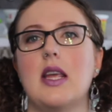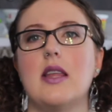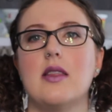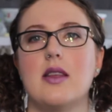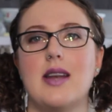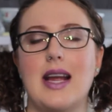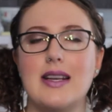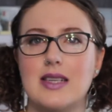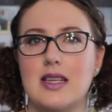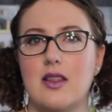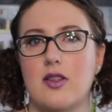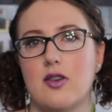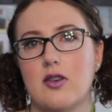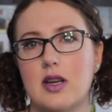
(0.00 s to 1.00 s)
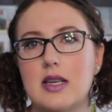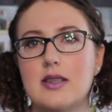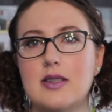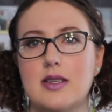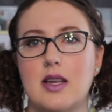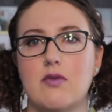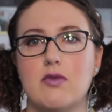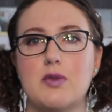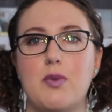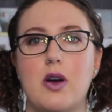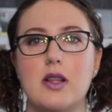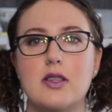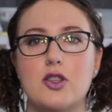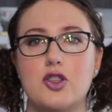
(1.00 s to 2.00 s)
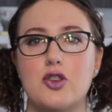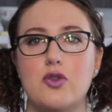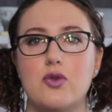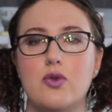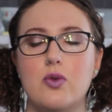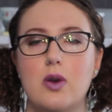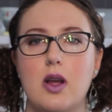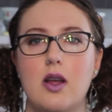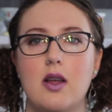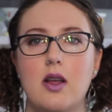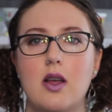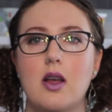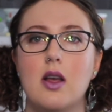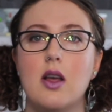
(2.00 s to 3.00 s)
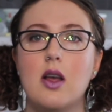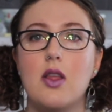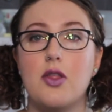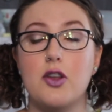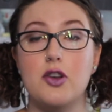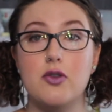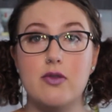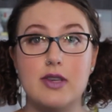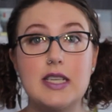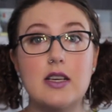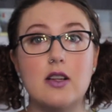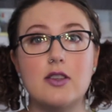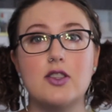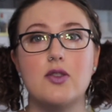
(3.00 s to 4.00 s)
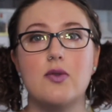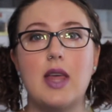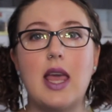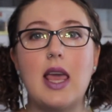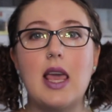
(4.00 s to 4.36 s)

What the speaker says: in the 1930s in response to the New Deal. So